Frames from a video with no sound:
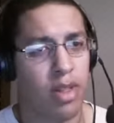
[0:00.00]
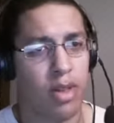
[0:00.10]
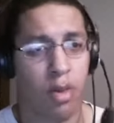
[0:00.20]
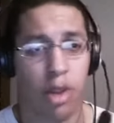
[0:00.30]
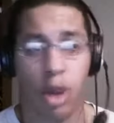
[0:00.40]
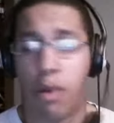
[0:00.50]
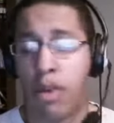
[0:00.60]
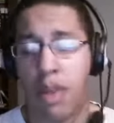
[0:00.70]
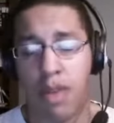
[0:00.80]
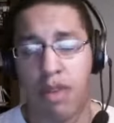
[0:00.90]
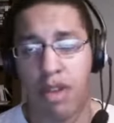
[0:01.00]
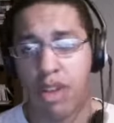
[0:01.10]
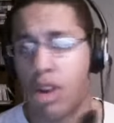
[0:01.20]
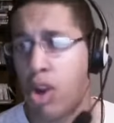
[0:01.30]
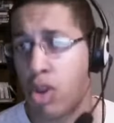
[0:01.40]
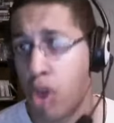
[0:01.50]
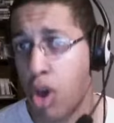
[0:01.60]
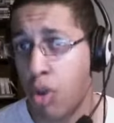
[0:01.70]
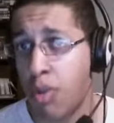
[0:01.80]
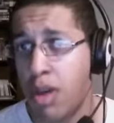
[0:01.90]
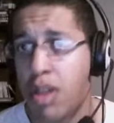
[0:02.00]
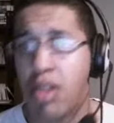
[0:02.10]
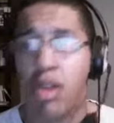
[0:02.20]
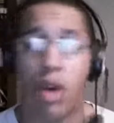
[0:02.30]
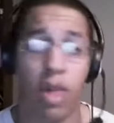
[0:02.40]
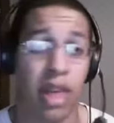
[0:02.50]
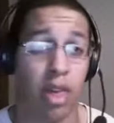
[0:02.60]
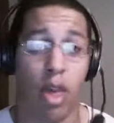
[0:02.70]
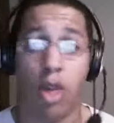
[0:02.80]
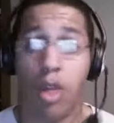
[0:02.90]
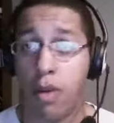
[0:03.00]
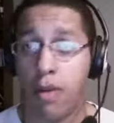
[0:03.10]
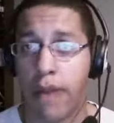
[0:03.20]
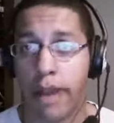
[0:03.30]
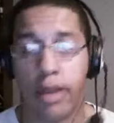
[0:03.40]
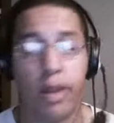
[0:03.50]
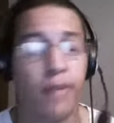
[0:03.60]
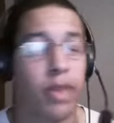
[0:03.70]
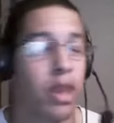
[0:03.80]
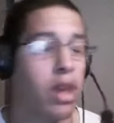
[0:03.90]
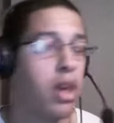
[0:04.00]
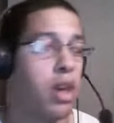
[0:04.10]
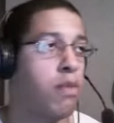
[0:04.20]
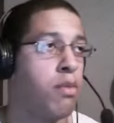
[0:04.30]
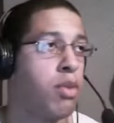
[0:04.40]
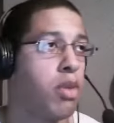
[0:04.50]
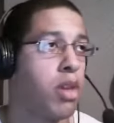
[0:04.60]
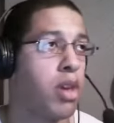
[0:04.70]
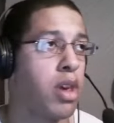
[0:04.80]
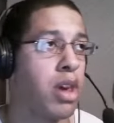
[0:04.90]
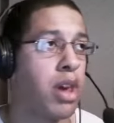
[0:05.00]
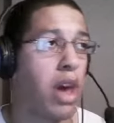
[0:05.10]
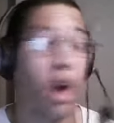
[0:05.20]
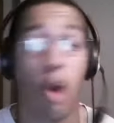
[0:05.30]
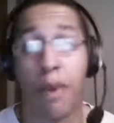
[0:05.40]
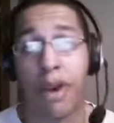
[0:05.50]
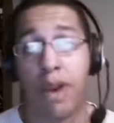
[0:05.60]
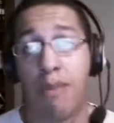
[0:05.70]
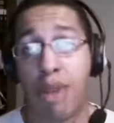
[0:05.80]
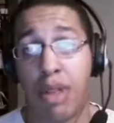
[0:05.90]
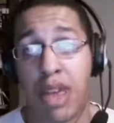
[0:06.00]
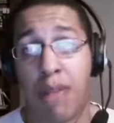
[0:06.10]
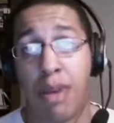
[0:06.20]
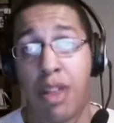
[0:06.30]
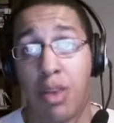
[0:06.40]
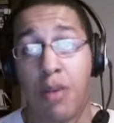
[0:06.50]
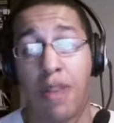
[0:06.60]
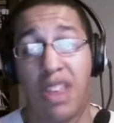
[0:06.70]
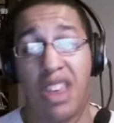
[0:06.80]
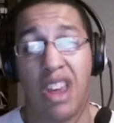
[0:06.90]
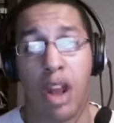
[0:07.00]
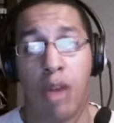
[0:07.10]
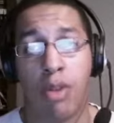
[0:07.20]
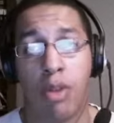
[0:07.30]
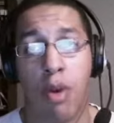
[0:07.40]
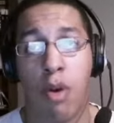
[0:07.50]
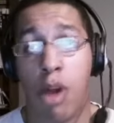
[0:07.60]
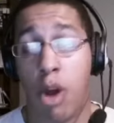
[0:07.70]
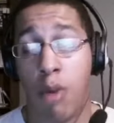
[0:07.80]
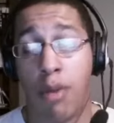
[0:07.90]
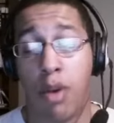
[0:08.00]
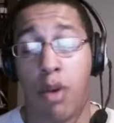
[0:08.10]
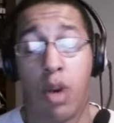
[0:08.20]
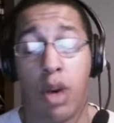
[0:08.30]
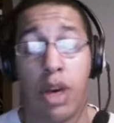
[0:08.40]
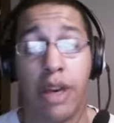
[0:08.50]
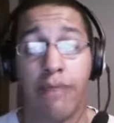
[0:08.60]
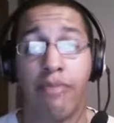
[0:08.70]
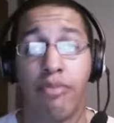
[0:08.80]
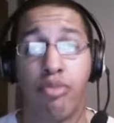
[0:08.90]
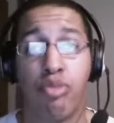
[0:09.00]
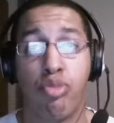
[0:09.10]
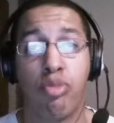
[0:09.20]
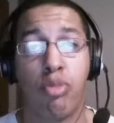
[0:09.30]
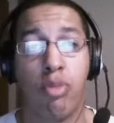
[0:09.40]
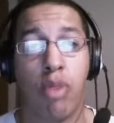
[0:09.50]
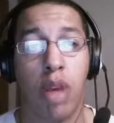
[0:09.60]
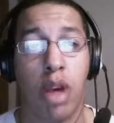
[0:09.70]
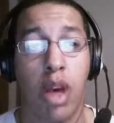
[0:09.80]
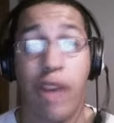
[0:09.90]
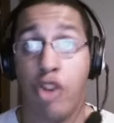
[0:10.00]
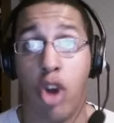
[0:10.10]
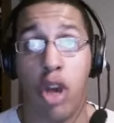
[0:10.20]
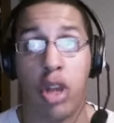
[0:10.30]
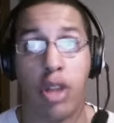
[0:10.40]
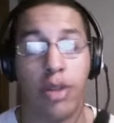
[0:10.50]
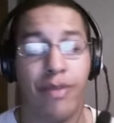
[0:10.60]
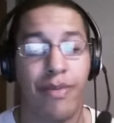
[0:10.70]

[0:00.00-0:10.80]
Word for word: There'll be no more Sims 3 until October, so that's also a factor. But uh, yeah, I hope I can bring the LP to a fitting close tomorrow, and I hope you uh, uh, enjoy it.